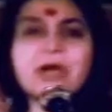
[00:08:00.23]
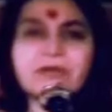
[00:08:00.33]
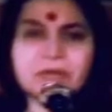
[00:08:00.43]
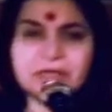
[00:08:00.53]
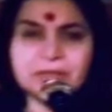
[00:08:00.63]
to
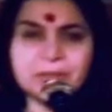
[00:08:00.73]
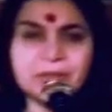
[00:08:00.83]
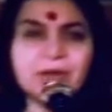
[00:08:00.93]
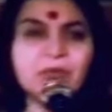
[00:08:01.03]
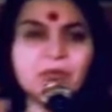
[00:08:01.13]
have a
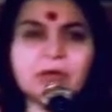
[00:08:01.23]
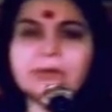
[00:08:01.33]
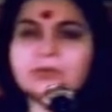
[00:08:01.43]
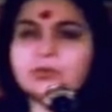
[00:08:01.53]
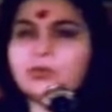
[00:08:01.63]
husband who
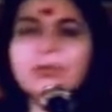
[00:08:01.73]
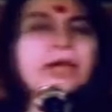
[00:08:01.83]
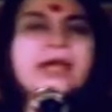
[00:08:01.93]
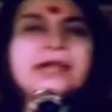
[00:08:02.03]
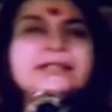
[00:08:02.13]
comes home
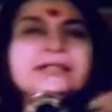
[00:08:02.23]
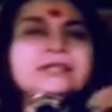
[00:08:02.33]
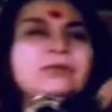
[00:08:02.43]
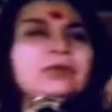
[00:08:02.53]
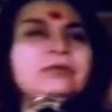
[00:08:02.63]
and
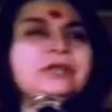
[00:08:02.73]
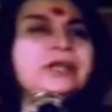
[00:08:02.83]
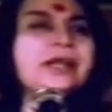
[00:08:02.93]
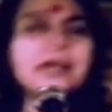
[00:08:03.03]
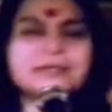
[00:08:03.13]
says whatever
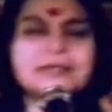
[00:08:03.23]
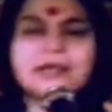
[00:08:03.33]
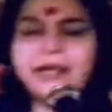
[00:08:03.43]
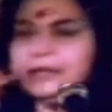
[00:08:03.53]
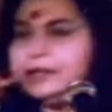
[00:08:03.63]
he likes
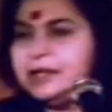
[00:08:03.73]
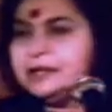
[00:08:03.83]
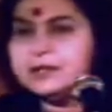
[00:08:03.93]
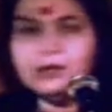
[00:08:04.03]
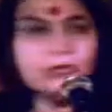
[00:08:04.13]
and
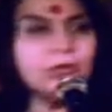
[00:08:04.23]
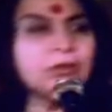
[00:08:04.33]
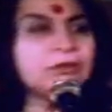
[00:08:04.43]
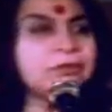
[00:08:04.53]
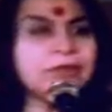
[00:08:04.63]
takes out
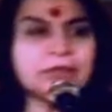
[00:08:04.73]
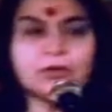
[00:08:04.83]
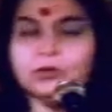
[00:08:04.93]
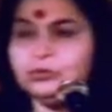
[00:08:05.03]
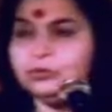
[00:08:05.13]
all the filth
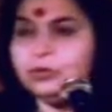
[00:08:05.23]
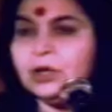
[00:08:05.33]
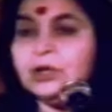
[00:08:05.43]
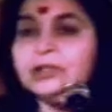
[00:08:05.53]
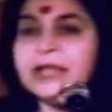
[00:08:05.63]
on you,
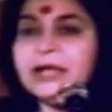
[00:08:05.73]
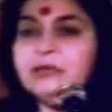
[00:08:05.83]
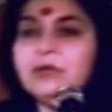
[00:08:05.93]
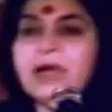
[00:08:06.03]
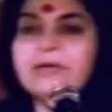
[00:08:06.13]

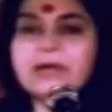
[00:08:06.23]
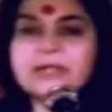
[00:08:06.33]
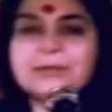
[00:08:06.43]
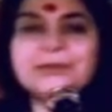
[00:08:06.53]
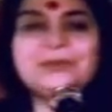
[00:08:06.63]
than to have a
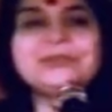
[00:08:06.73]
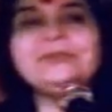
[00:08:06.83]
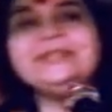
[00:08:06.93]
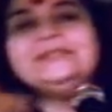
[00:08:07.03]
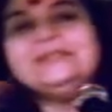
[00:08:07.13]
husband who is
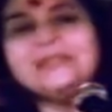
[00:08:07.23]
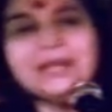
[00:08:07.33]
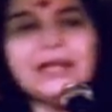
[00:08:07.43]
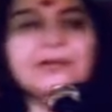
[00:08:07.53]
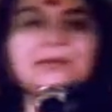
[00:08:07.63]
very sweet,
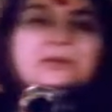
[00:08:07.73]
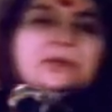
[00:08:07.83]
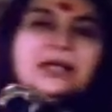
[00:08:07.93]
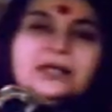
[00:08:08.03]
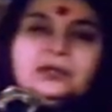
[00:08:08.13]

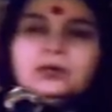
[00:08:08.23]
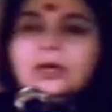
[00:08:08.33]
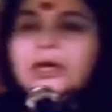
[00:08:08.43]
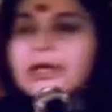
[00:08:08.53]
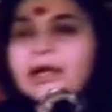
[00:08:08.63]
hello,
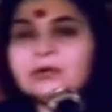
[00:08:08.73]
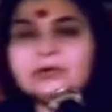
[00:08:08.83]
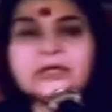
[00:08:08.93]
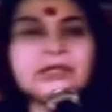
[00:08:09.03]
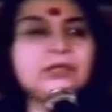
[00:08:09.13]
hello, and
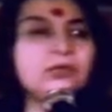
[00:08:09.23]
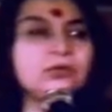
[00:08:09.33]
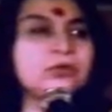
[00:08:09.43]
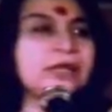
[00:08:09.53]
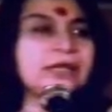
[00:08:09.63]
outside he
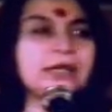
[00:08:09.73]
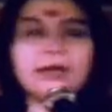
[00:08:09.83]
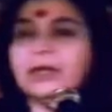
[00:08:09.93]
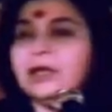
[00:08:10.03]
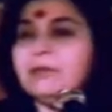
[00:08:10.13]
goes like
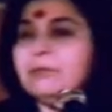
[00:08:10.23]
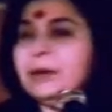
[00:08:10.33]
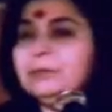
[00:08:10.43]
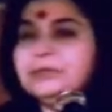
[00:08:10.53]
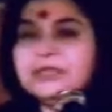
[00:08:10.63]
a
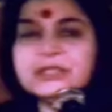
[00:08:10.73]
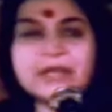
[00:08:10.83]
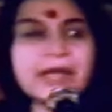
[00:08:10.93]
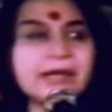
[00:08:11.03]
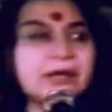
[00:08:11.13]
bumptious
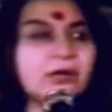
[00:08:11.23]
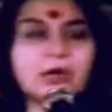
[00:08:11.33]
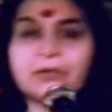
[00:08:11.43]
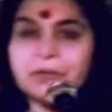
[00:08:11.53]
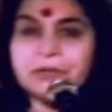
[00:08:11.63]
tiger
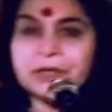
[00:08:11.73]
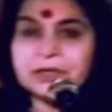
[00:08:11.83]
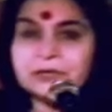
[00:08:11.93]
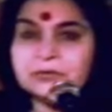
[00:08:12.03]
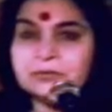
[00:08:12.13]
on
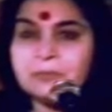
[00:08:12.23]
everyone.